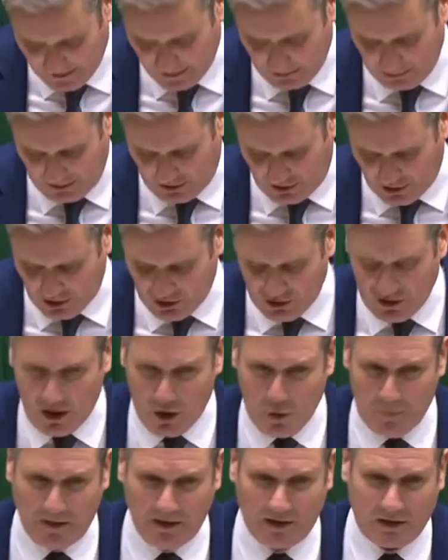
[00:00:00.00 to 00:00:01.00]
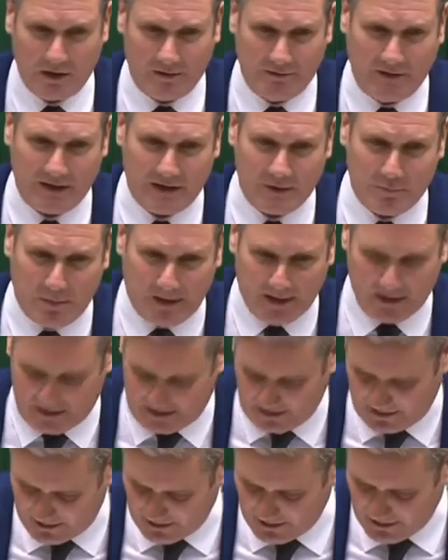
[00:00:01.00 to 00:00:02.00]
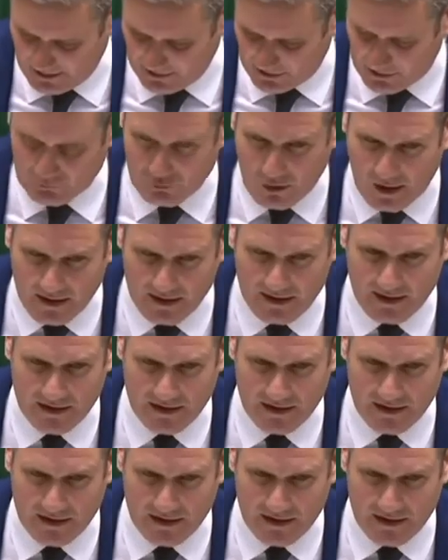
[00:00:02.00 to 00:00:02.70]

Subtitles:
because nobody could have expected the rise in